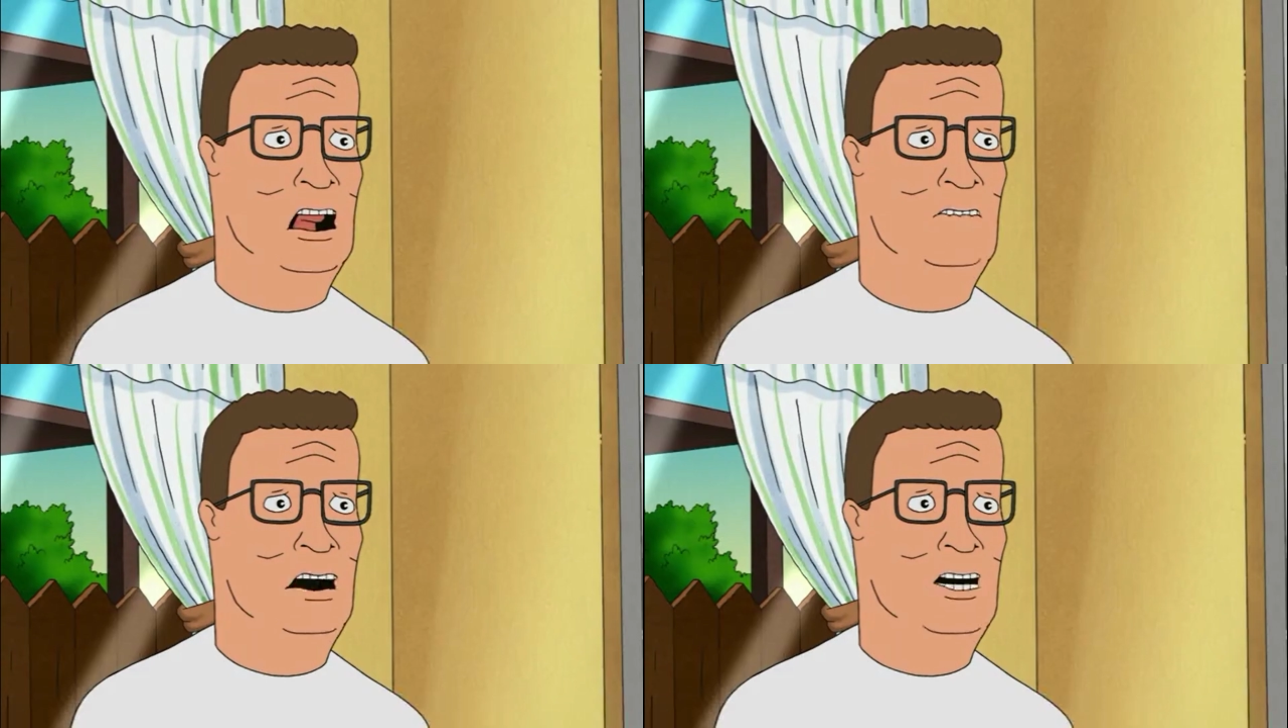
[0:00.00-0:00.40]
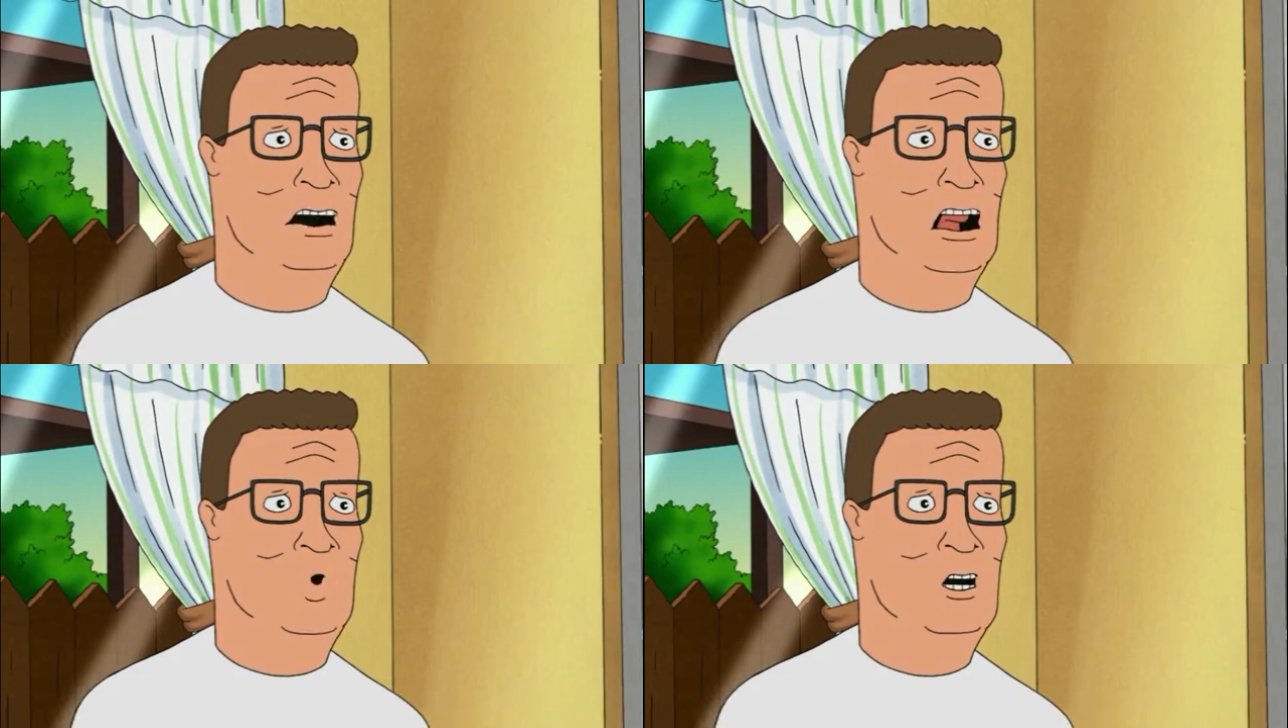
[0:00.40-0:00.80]
kinda
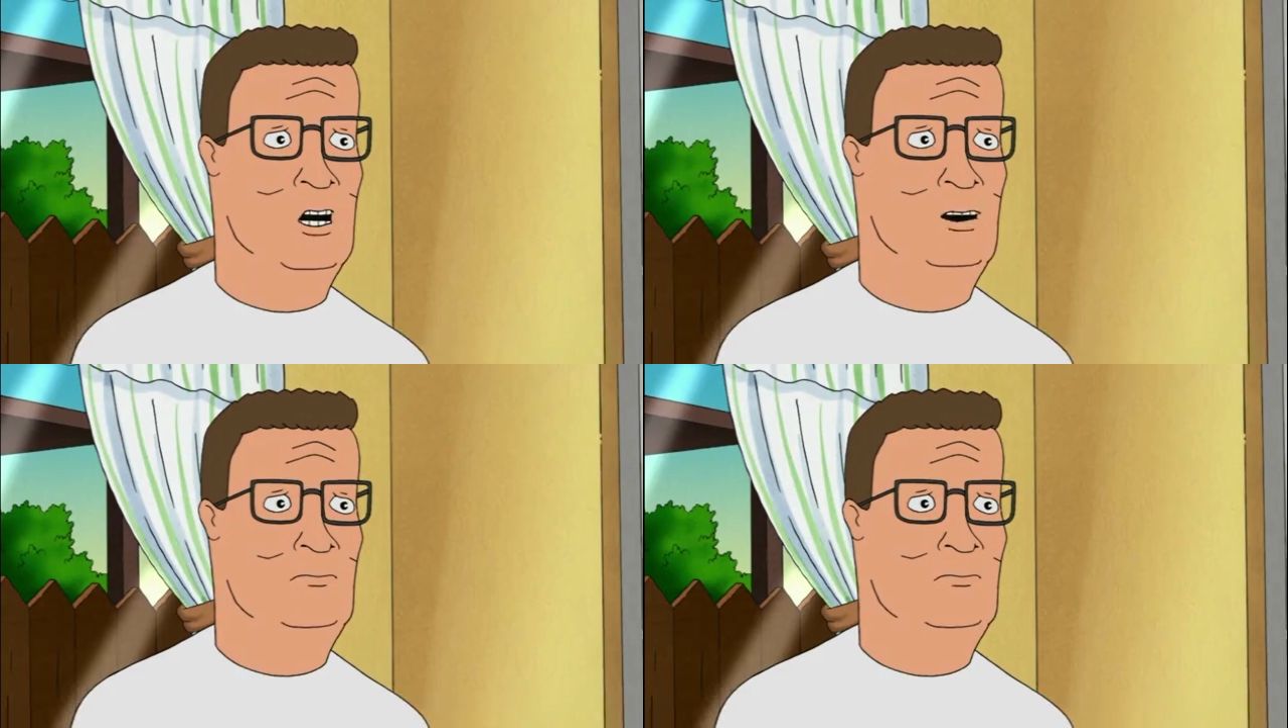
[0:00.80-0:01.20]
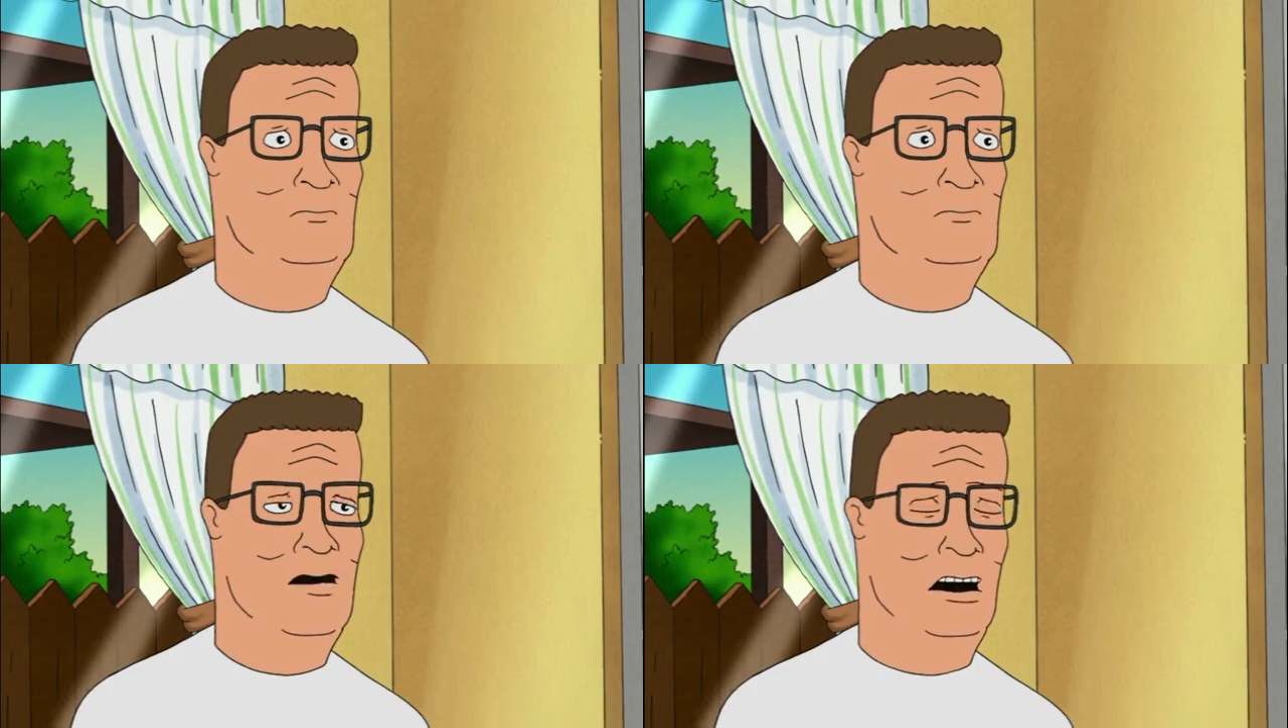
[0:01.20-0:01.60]
hates this
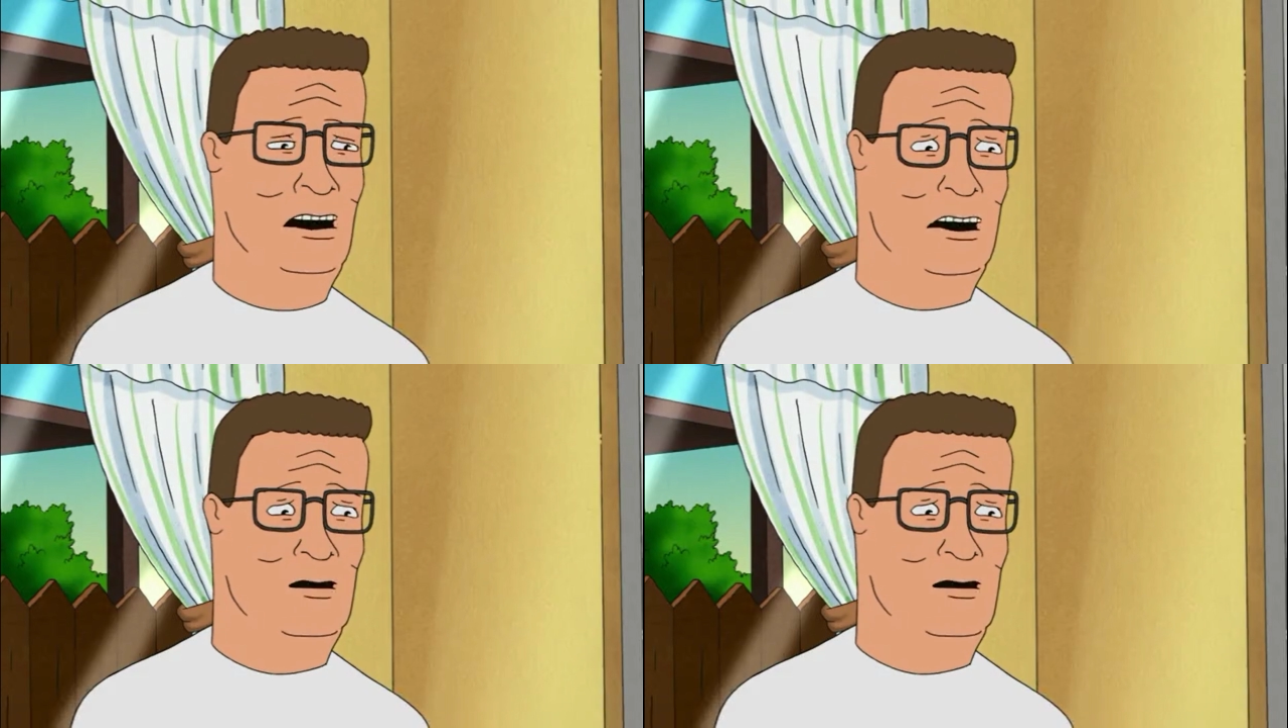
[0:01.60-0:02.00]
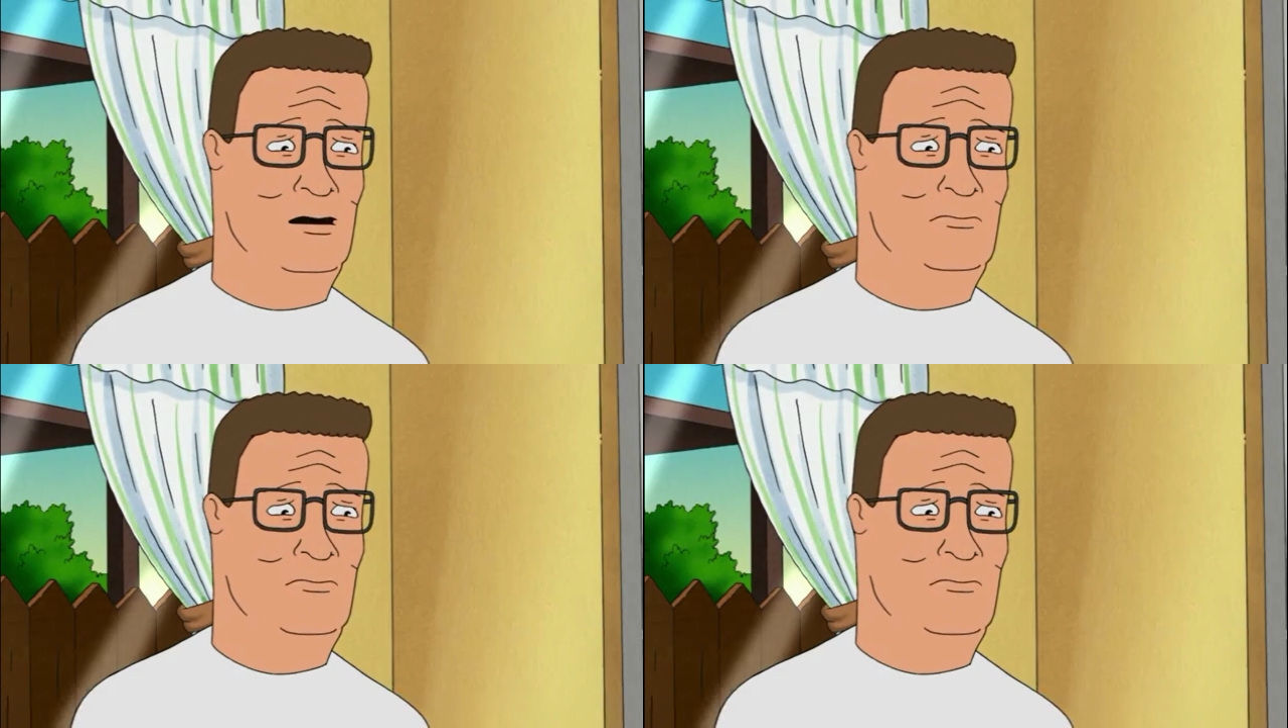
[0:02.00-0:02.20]
because he feels